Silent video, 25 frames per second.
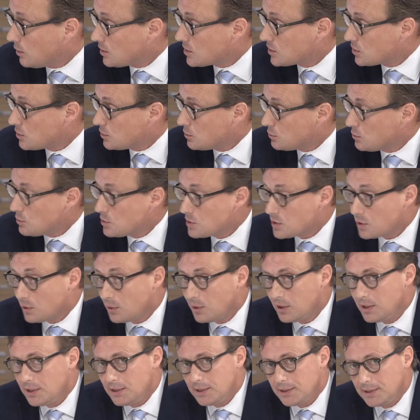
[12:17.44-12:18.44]
us to do
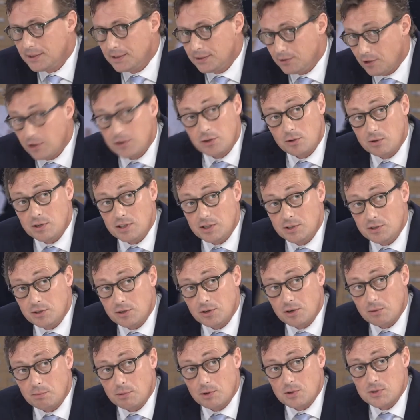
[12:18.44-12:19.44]
so. Not only in
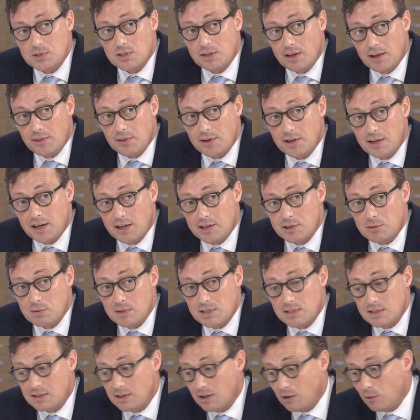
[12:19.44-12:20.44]
Europe, also in other
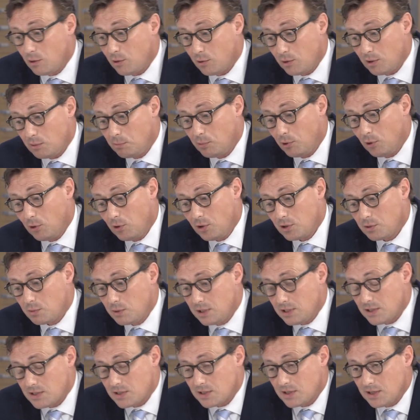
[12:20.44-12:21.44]
countries. In our report, we
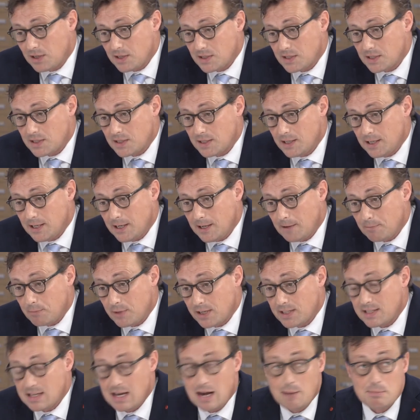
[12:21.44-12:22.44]
discuss um,
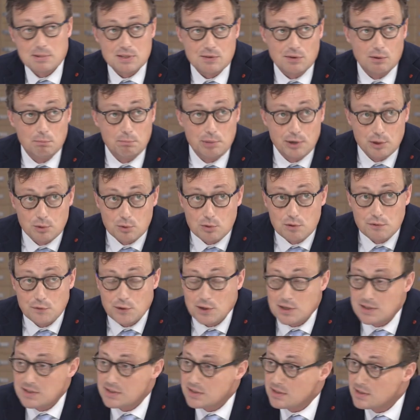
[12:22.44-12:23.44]
examples from Peru, for
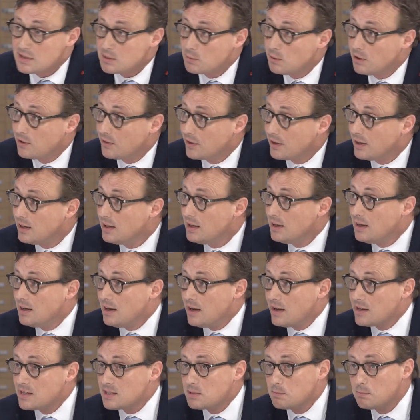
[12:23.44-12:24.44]
instance, where they
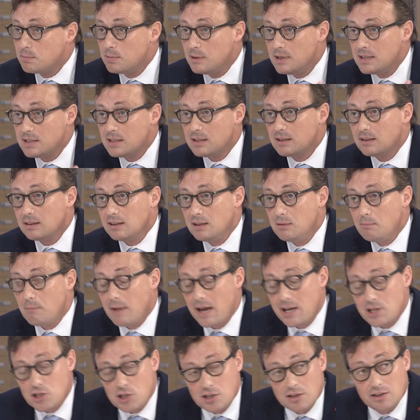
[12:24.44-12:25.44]
explicitly
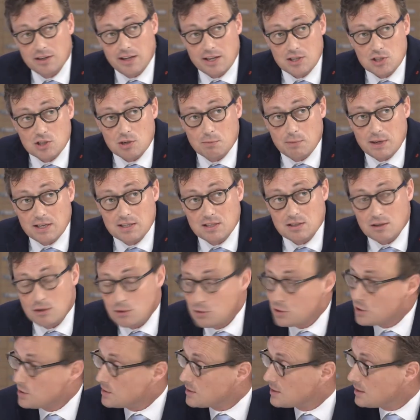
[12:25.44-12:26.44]
mention nature-based
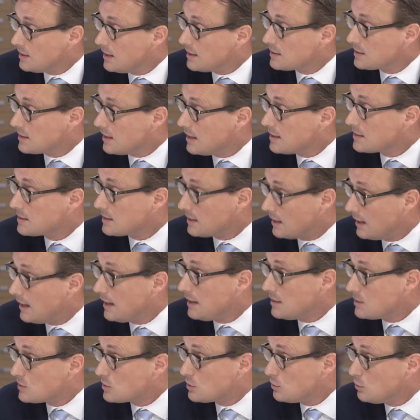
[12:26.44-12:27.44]
solutions as, as
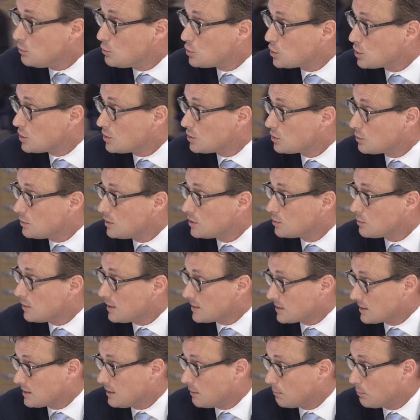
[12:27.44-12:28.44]
a solution to
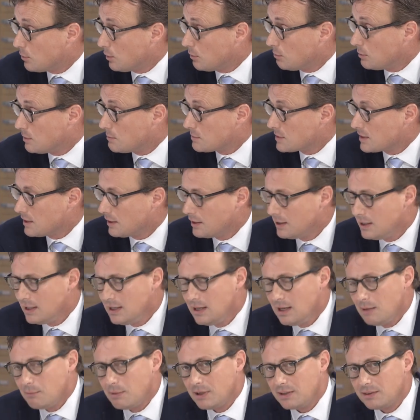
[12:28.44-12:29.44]
address their problems. Yeah?
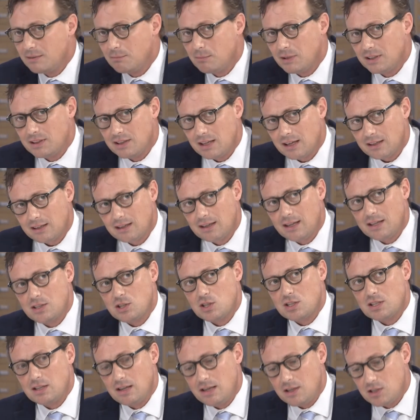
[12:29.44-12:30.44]
But, but that
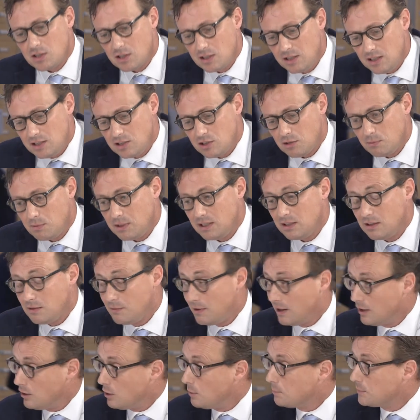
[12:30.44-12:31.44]
legislation needs to be
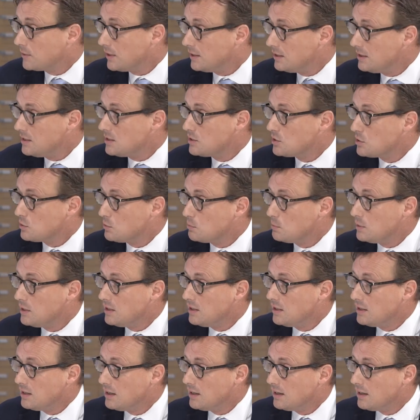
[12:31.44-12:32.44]
developed and need to
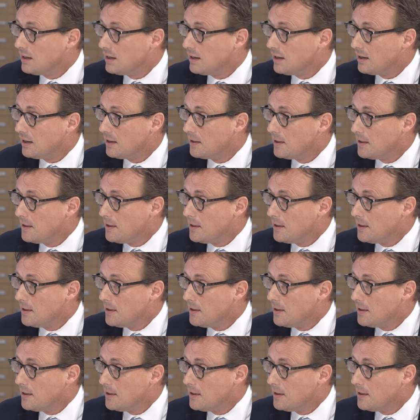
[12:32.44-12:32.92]
be uh,